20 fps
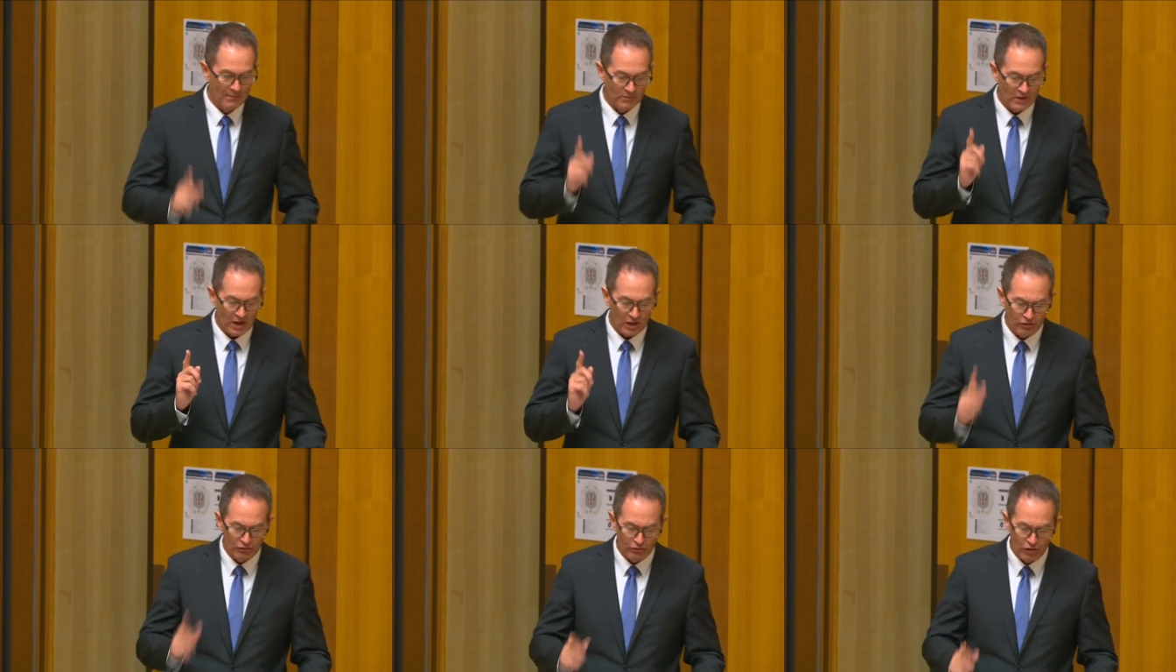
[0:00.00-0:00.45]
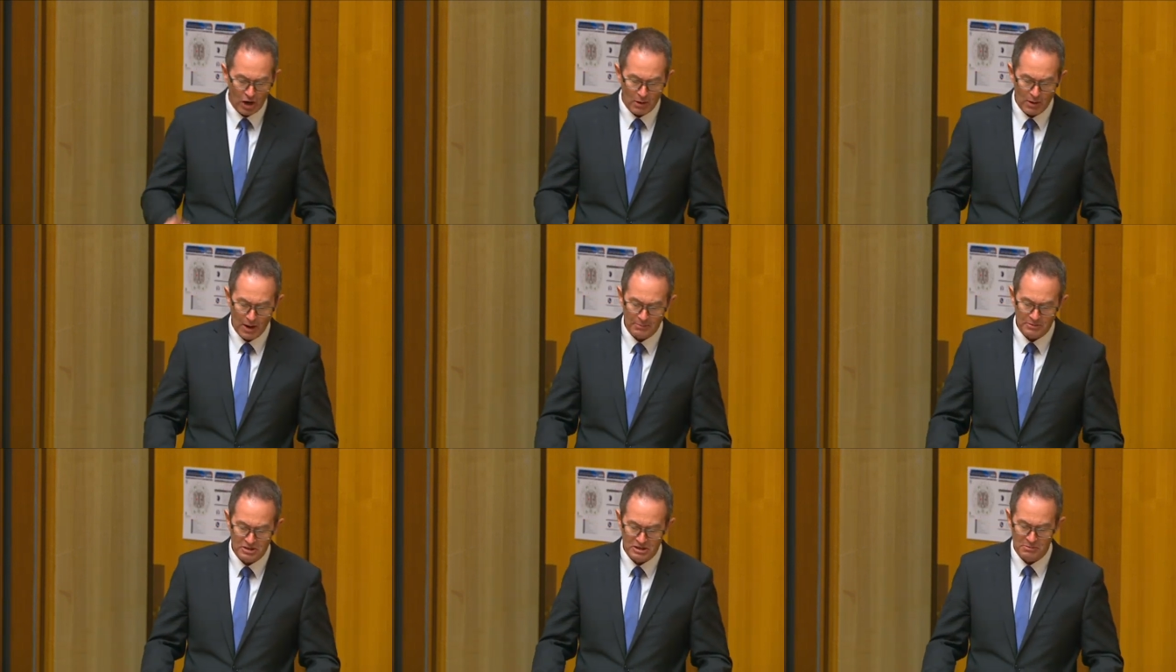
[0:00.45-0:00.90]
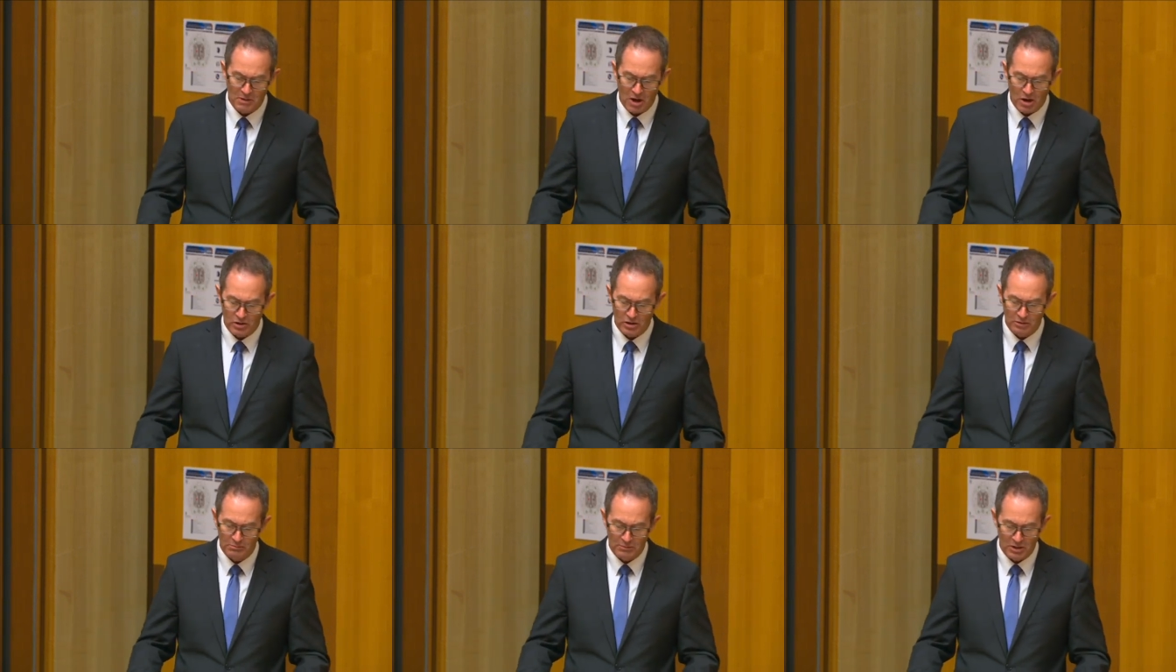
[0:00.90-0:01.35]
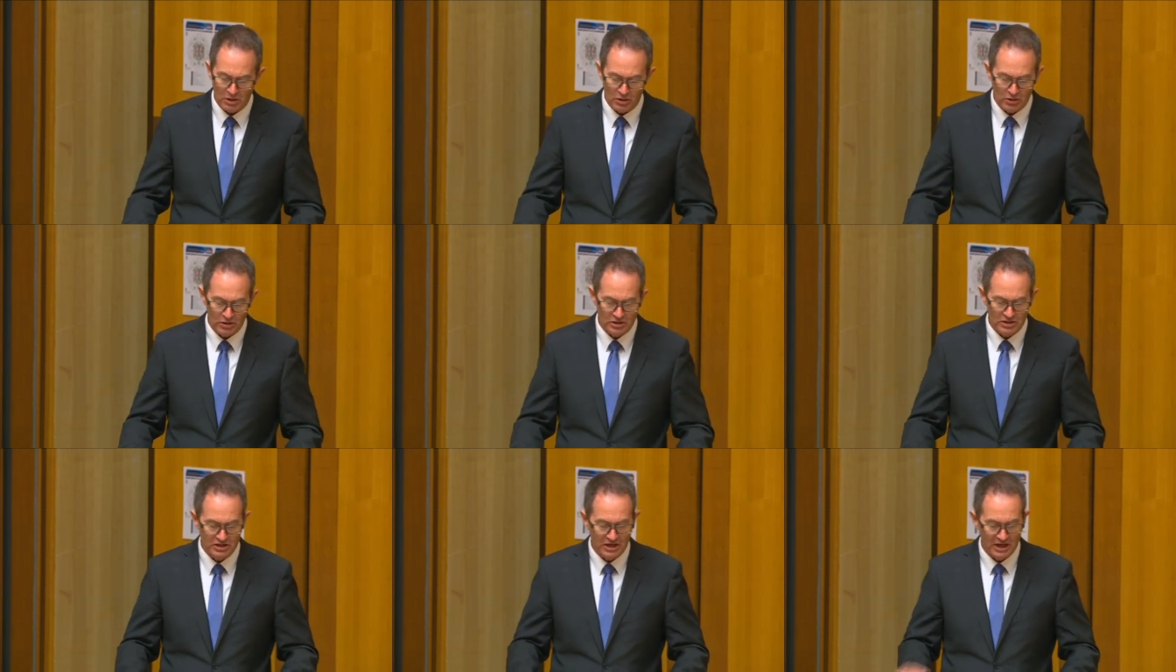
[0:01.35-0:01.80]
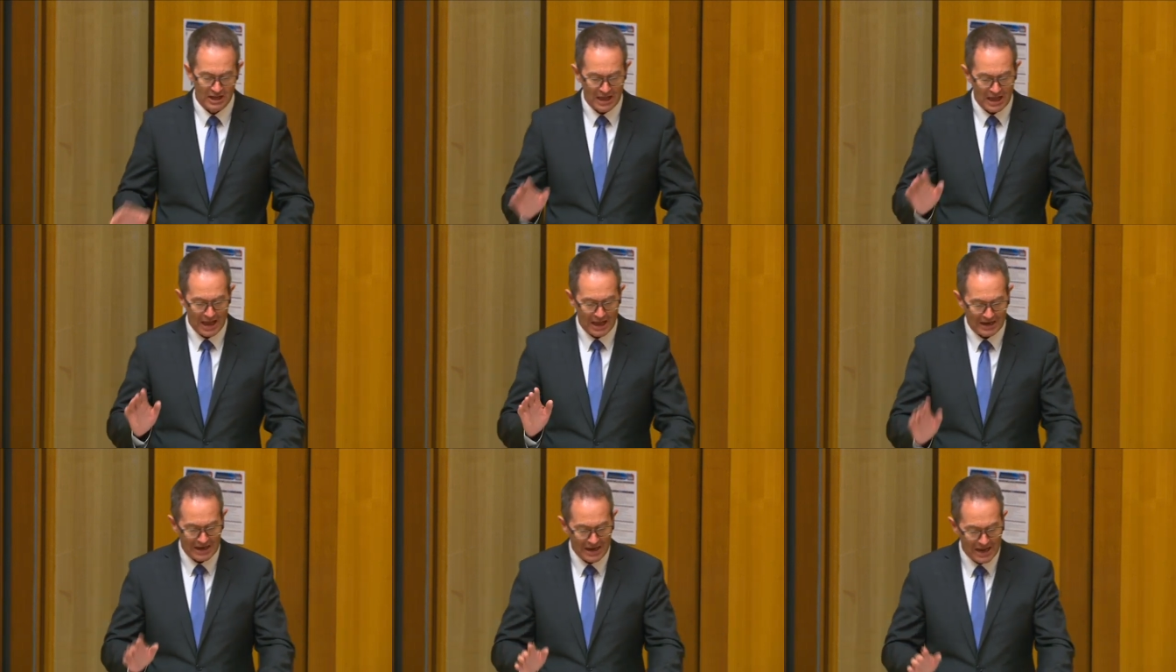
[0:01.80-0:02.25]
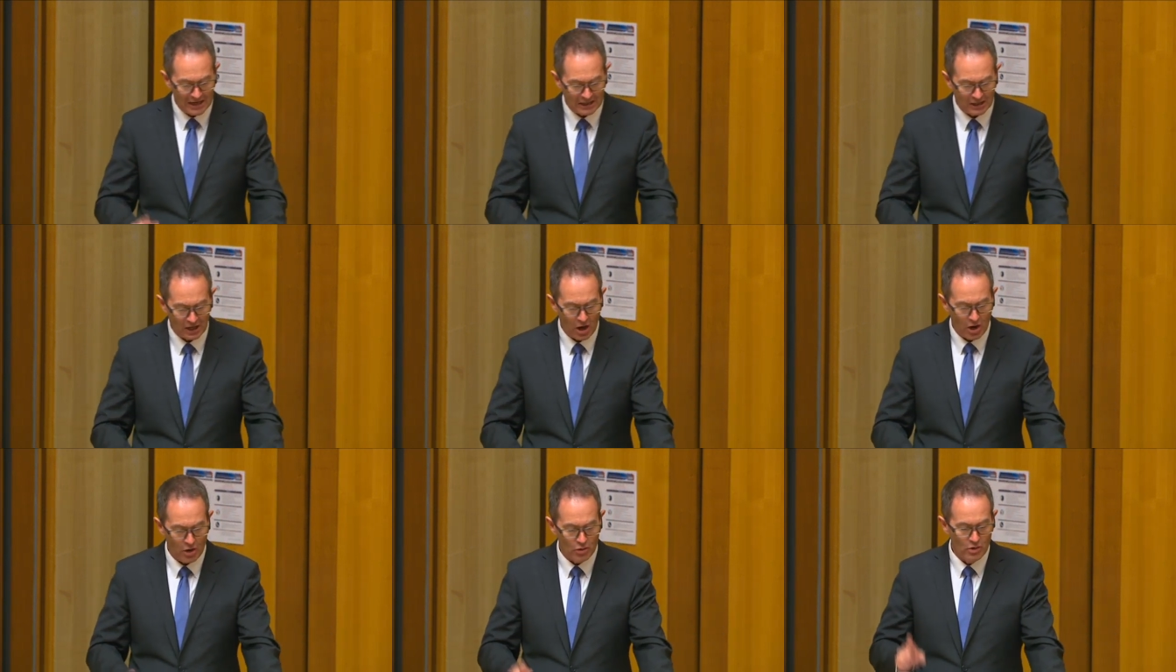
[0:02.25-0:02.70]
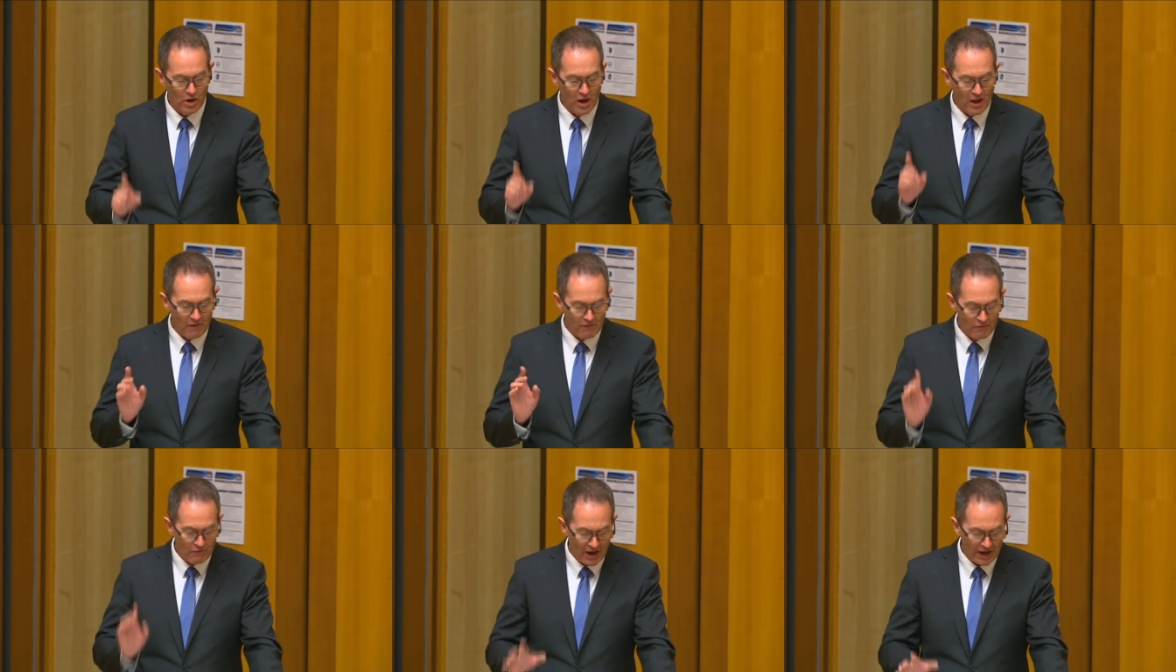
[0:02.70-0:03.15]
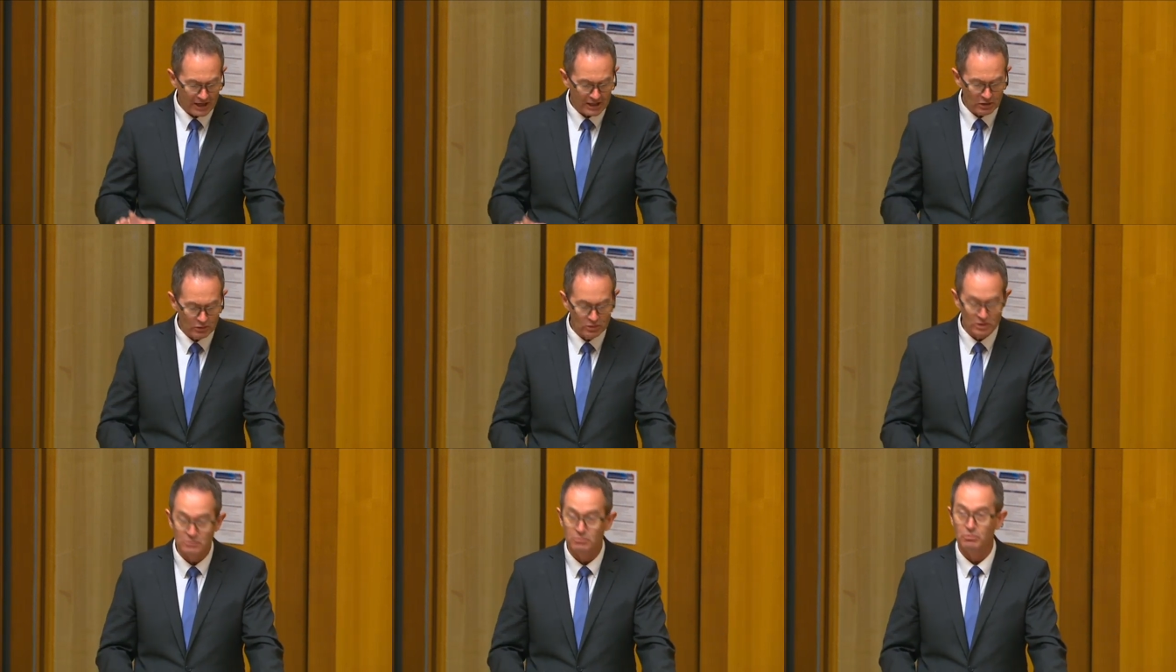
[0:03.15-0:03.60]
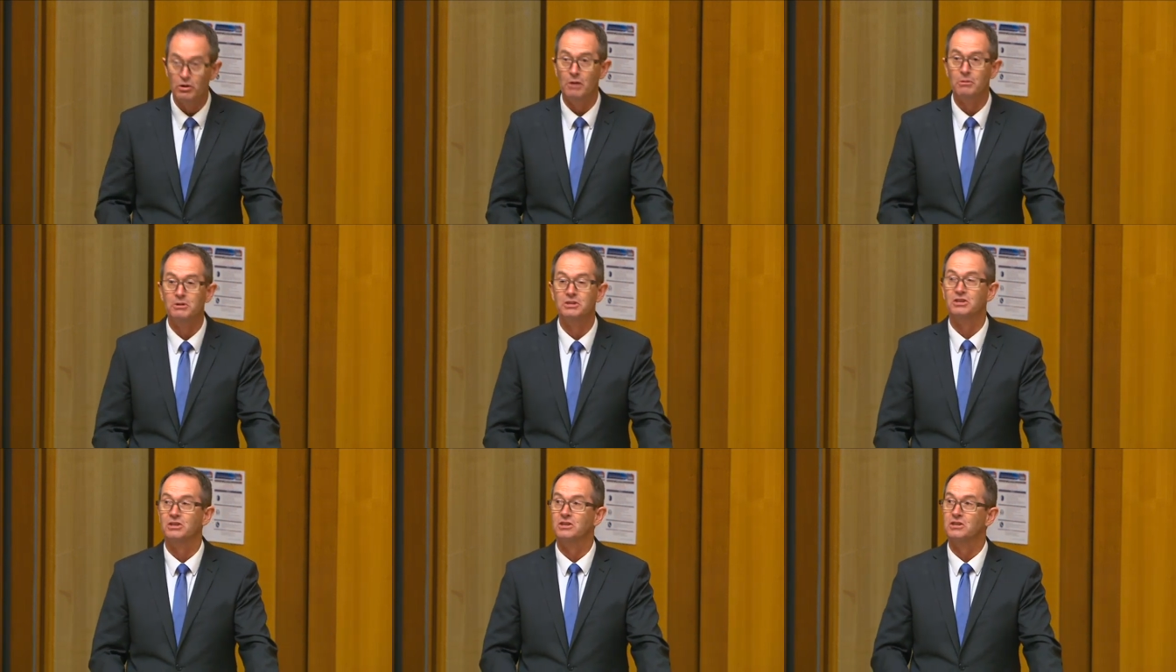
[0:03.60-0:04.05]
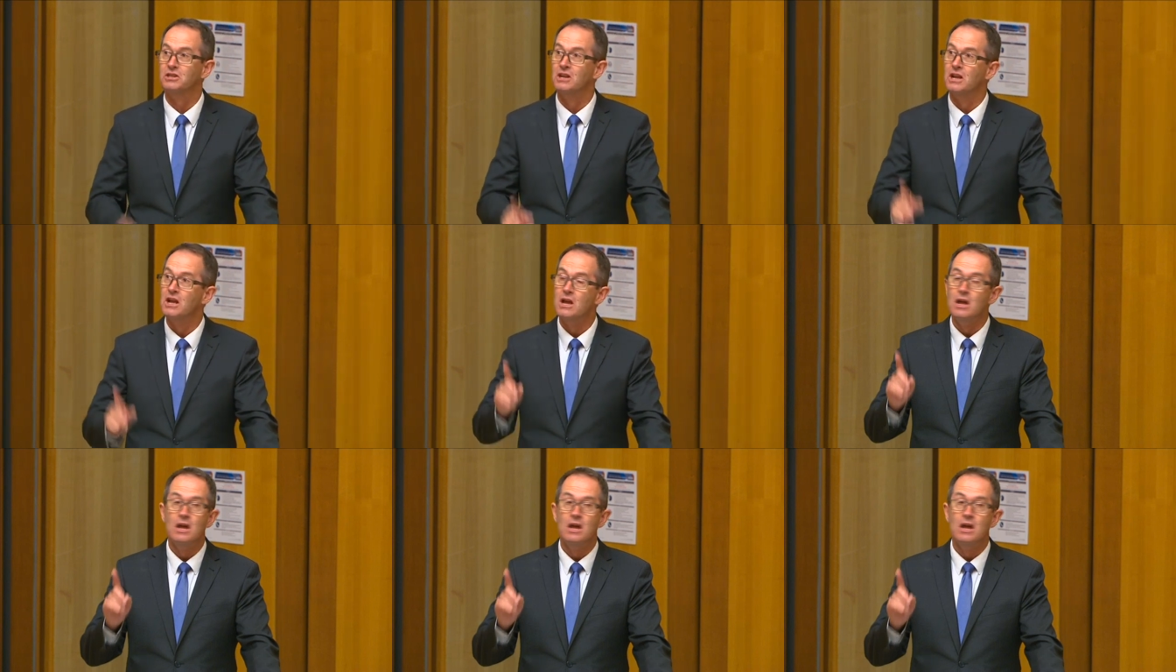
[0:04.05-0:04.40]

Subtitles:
They throw up smoke and mirrors and echo vacuous promises.